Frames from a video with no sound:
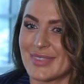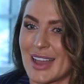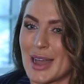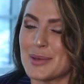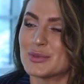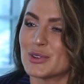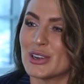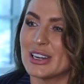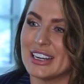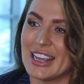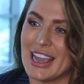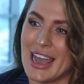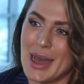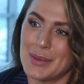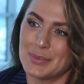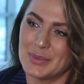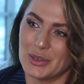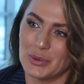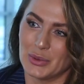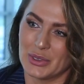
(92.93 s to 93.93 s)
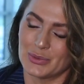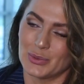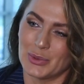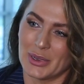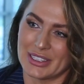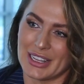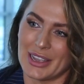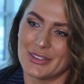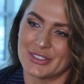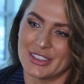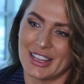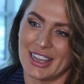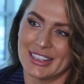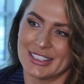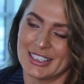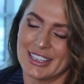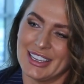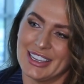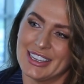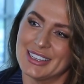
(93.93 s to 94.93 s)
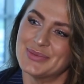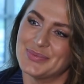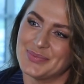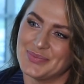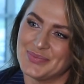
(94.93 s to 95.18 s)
I'm really happy with what I've done here.